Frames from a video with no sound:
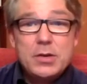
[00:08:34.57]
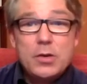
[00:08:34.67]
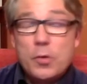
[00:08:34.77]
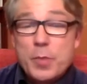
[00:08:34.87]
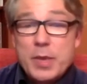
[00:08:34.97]

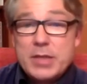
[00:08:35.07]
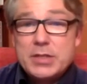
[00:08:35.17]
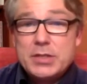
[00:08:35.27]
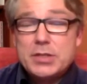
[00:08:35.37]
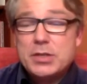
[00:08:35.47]
or
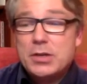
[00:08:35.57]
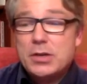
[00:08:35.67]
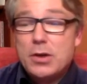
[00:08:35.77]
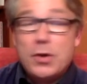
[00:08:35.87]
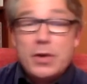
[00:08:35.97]
patience
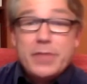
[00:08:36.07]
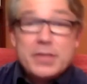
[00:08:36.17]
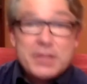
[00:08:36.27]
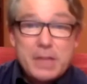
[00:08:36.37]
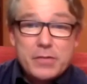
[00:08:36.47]
or even
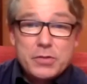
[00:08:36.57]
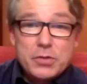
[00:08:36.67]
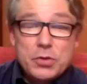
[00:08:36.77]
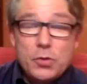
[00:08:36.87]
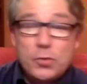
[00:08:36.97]

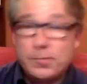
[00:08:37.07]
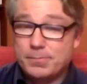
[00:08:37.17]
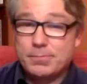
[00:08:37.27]
self-control.